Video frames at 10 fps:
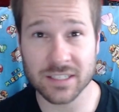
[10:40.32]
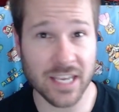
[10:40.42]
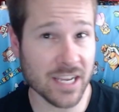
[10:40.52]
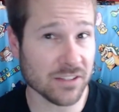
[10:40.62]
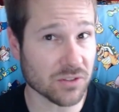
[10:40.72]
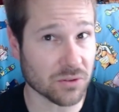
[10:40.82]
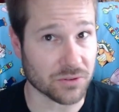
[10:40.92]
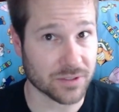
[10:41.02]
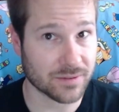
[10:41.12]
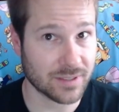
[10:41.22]

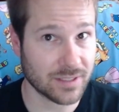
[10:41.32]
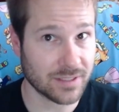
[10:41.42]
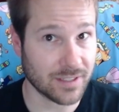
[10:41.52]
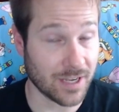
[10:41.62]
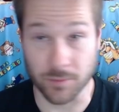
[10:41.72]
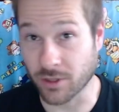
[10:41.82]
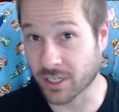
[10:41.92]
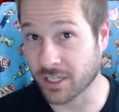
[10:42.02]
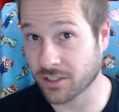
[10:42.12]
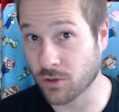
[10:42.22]
canceled. I'm
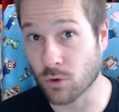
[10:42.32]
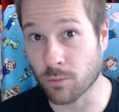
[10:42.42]
looking at you,